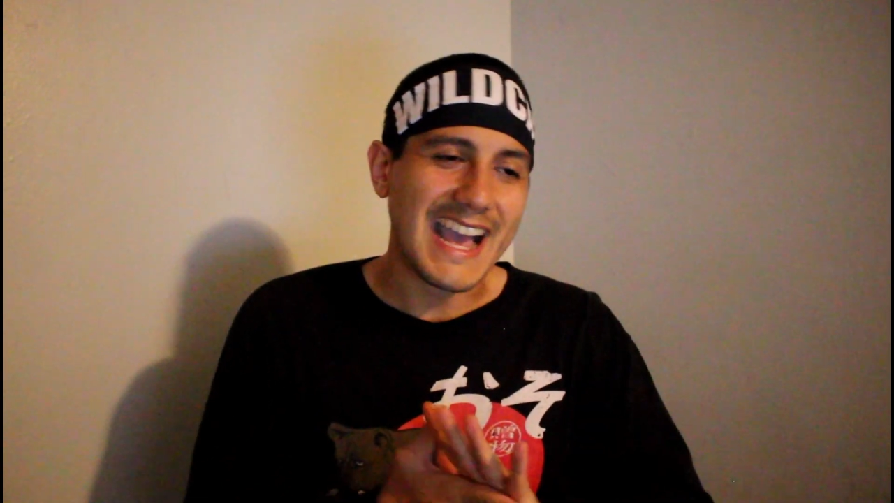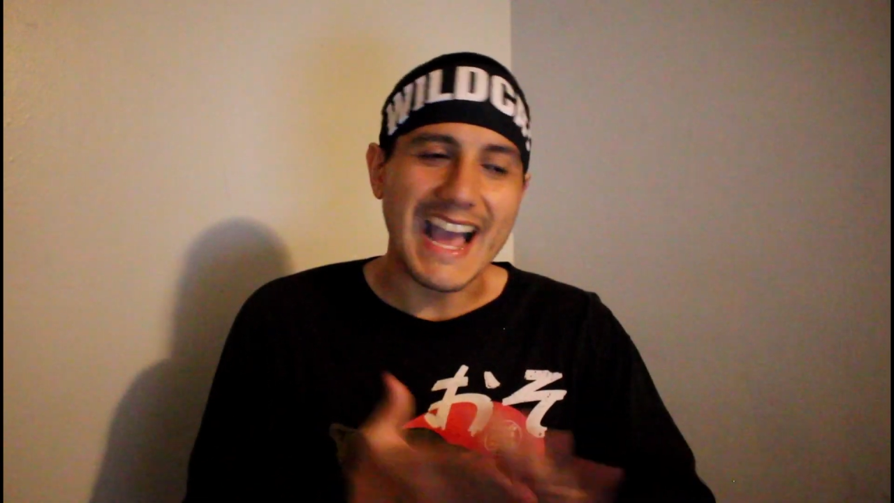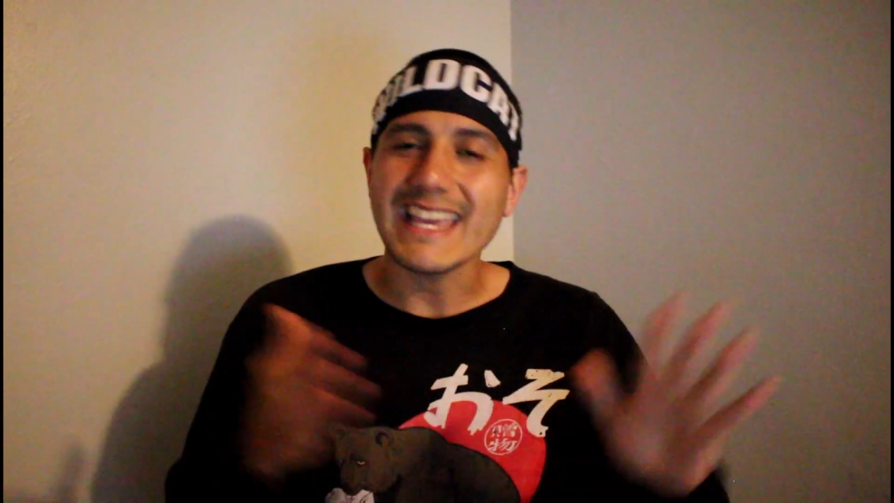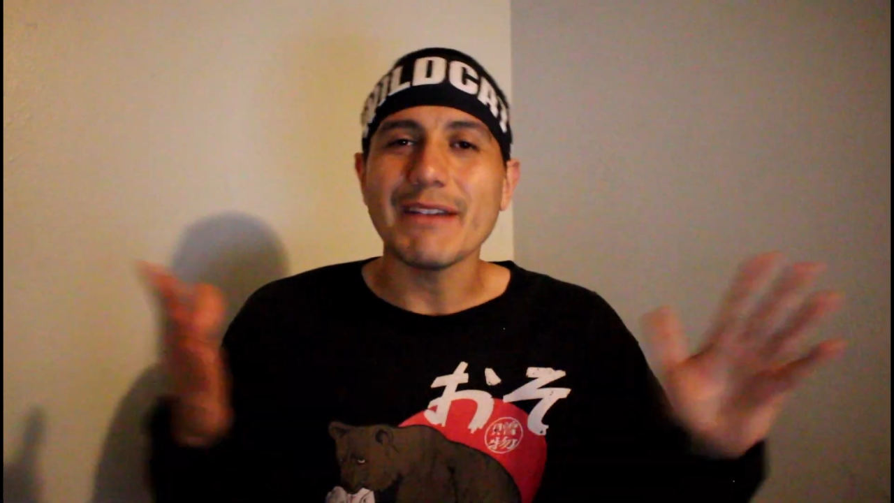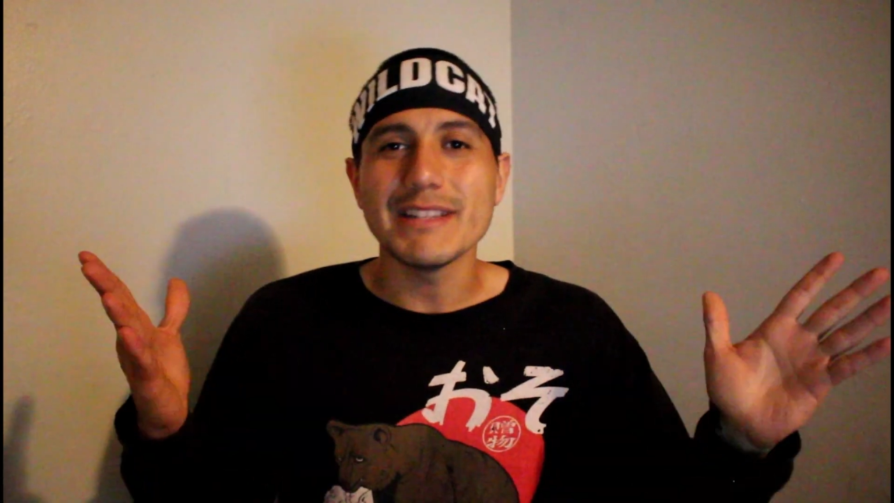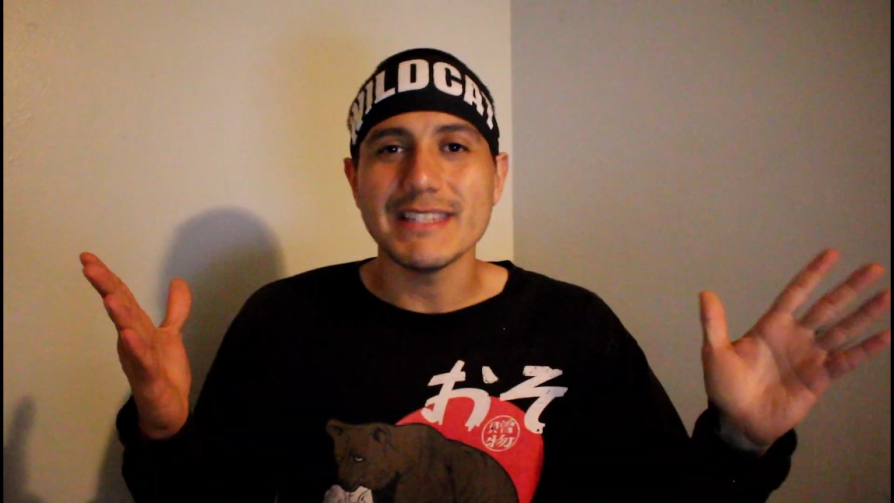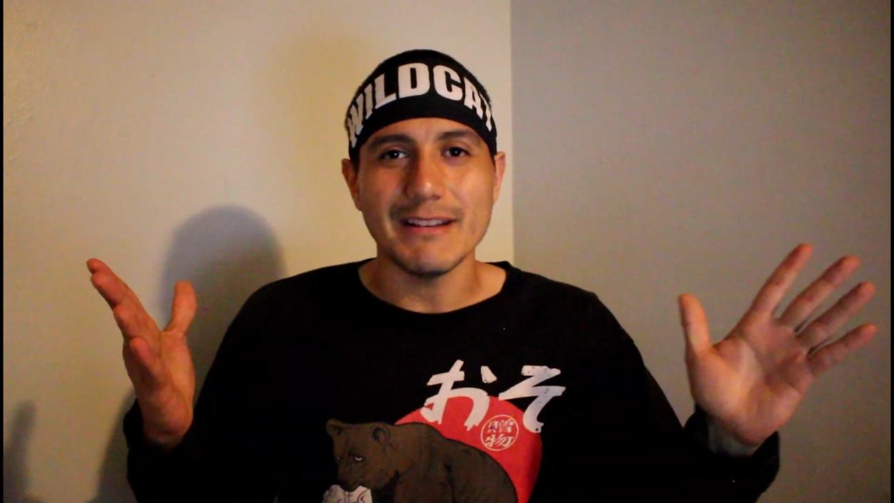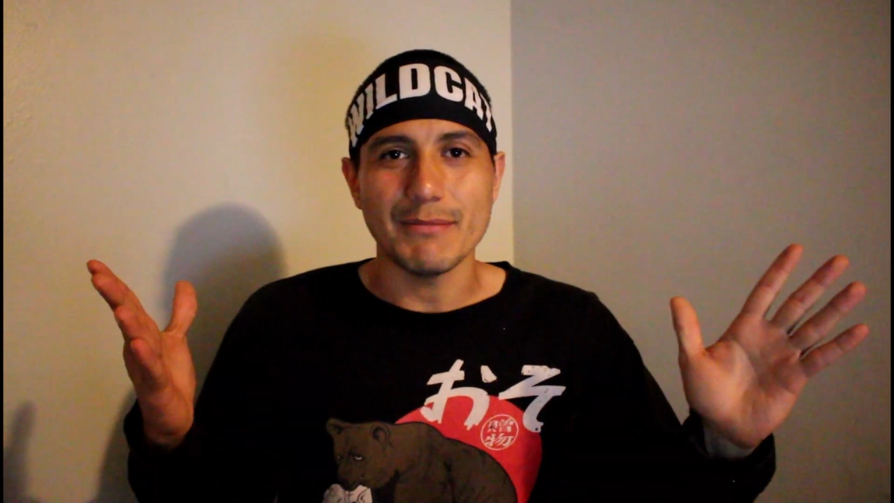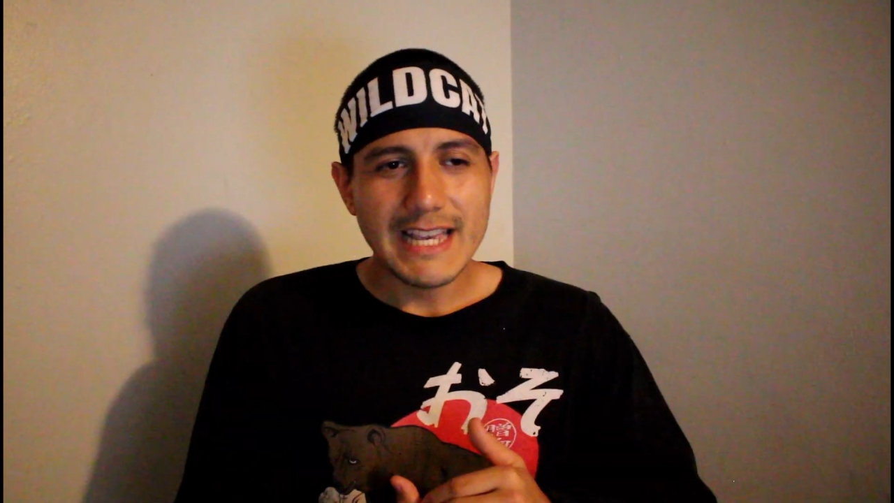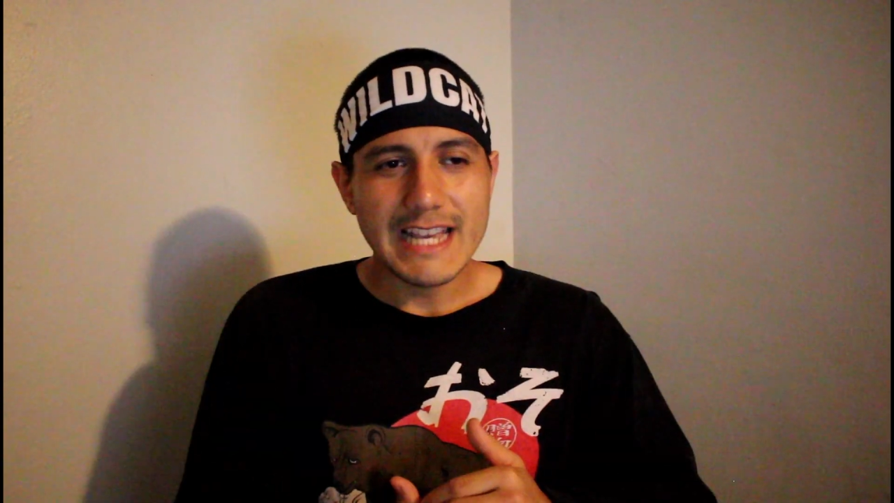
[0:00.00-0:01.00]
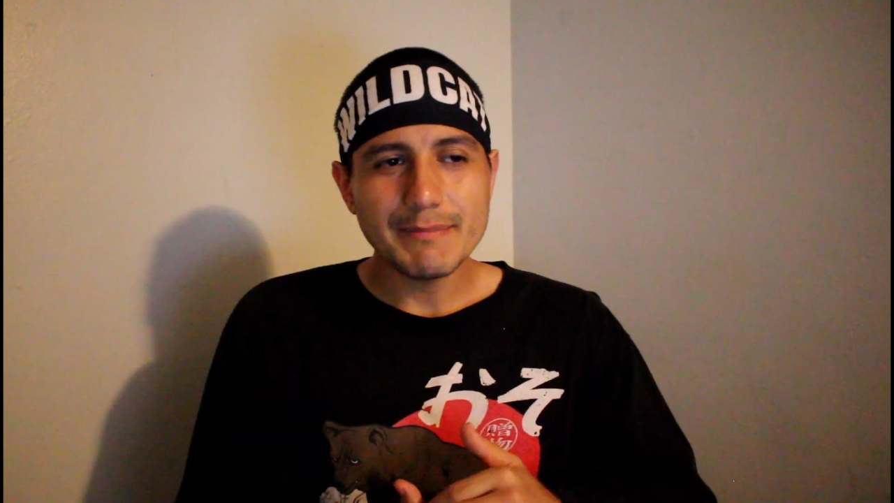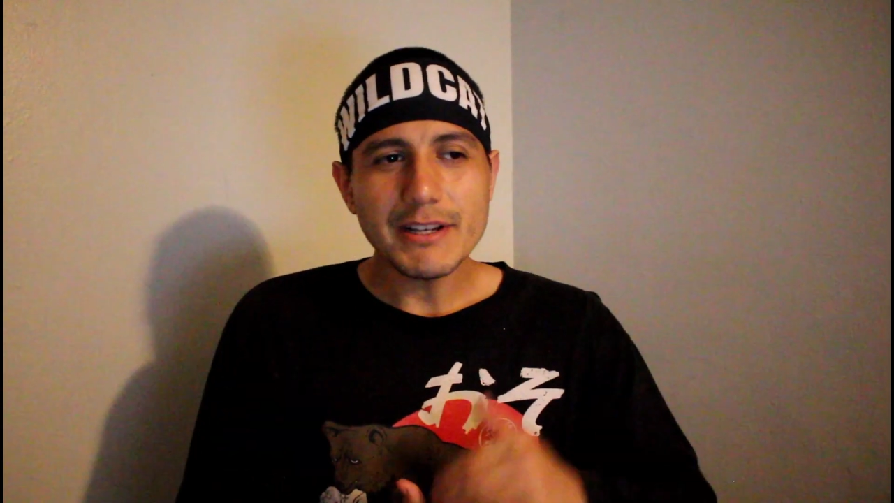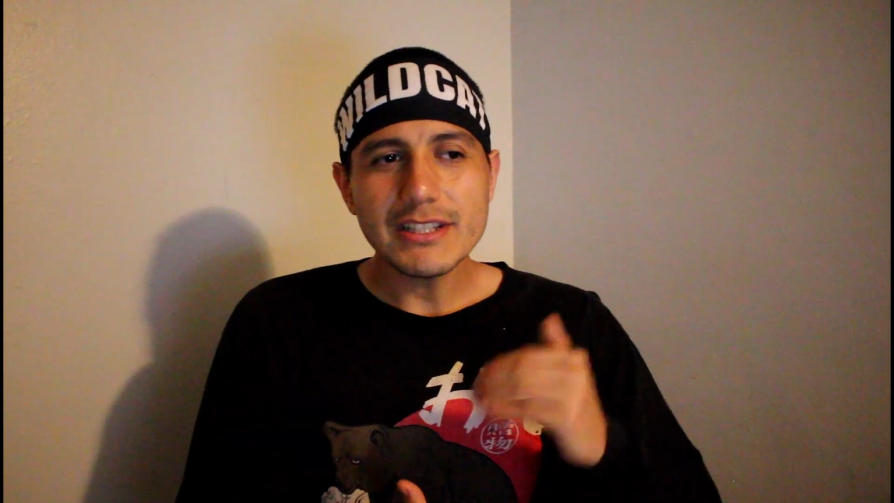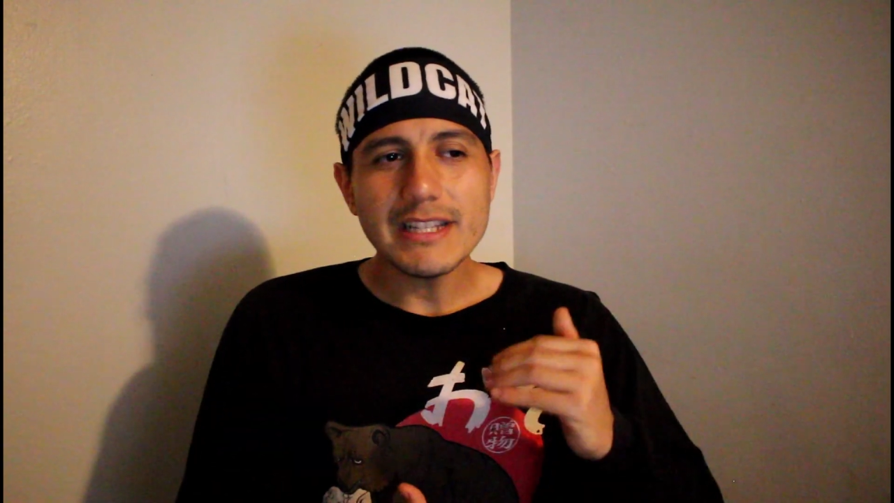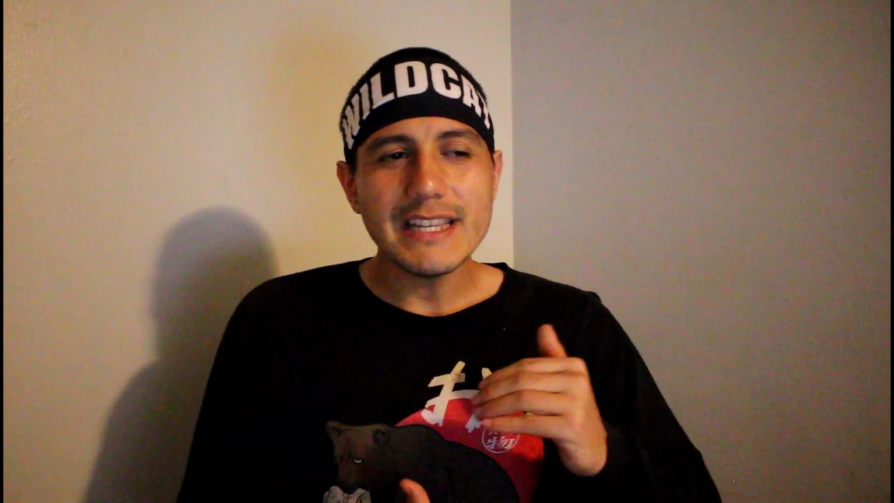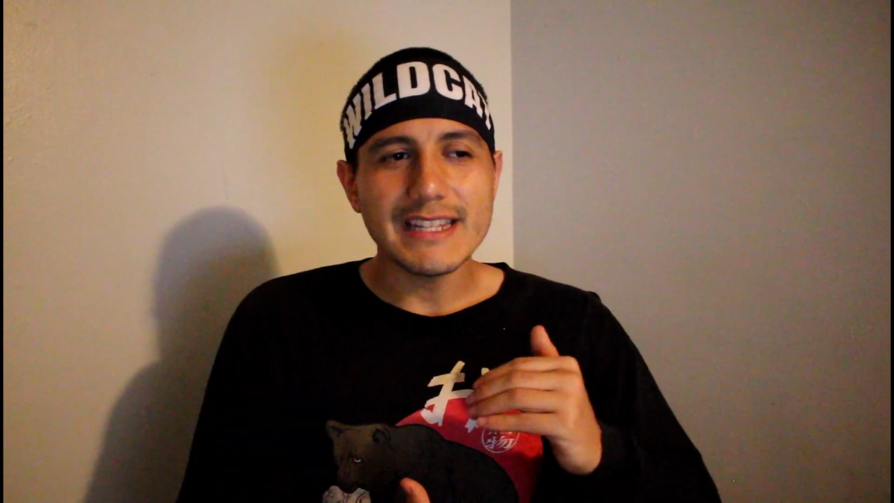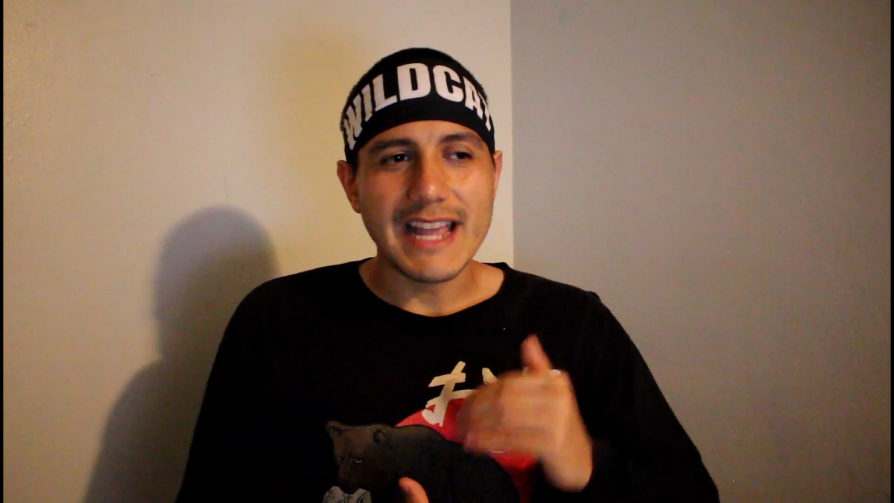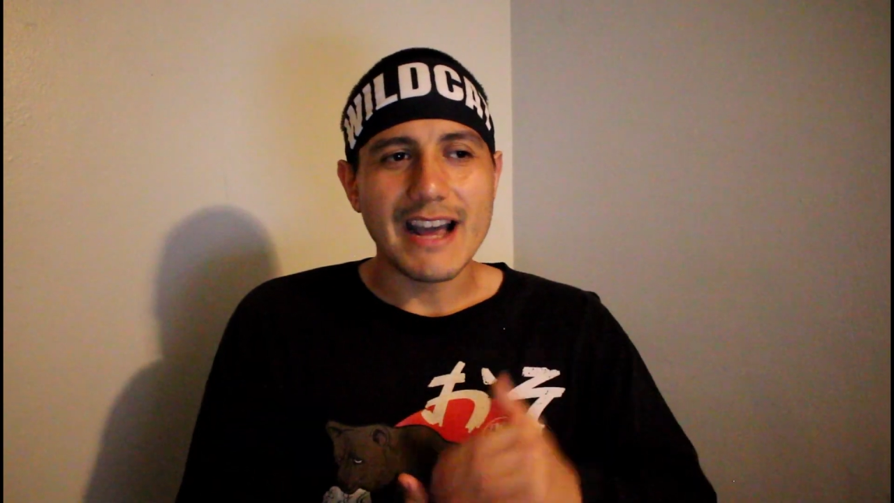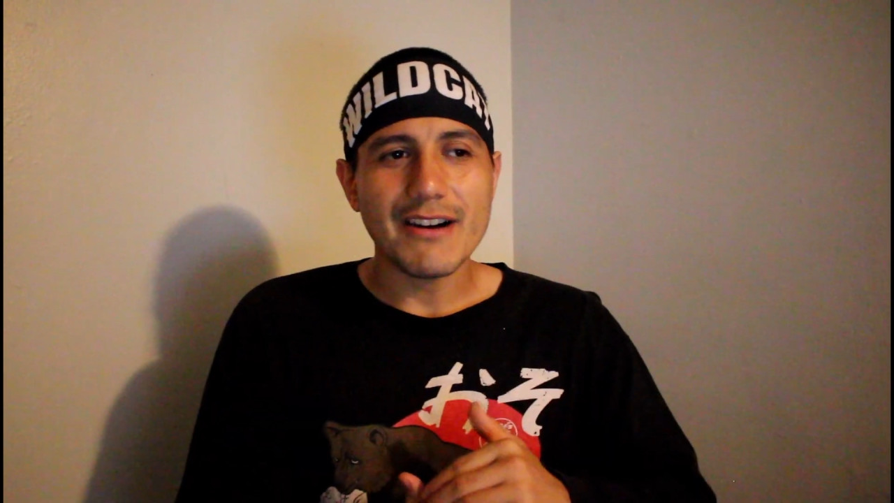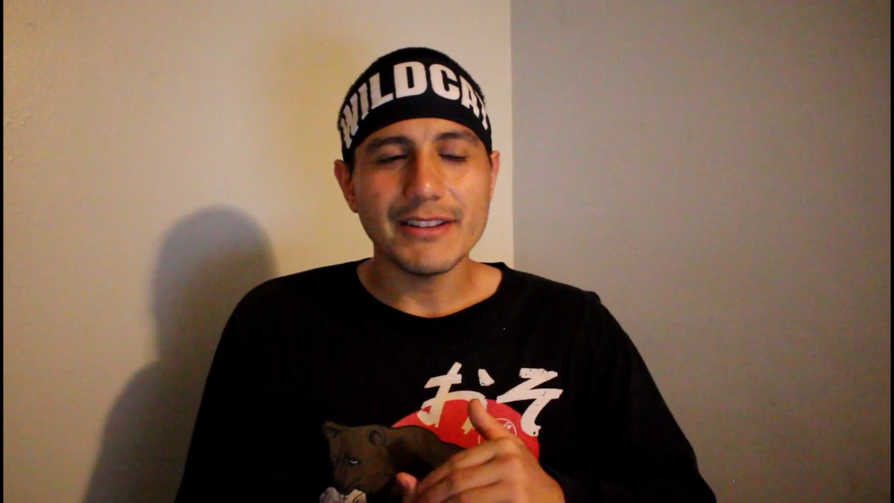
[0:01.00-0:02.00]
I can't wait to see him, bro. Especially
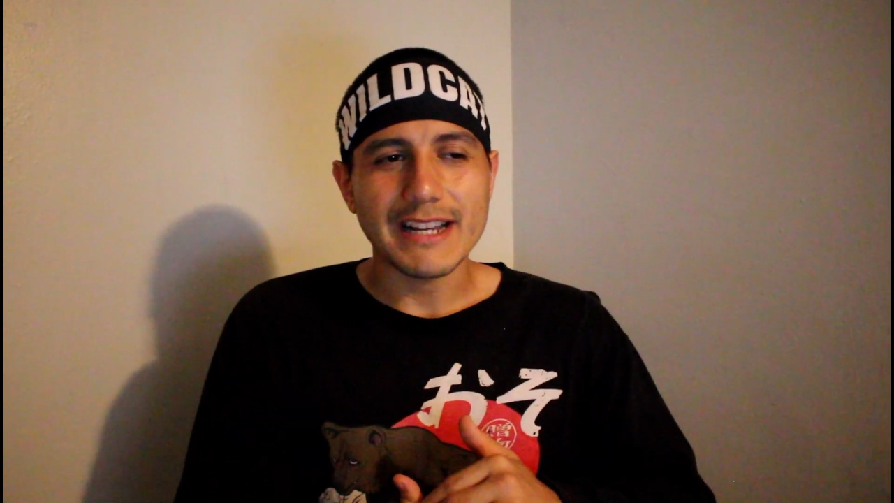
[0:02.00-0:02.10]
now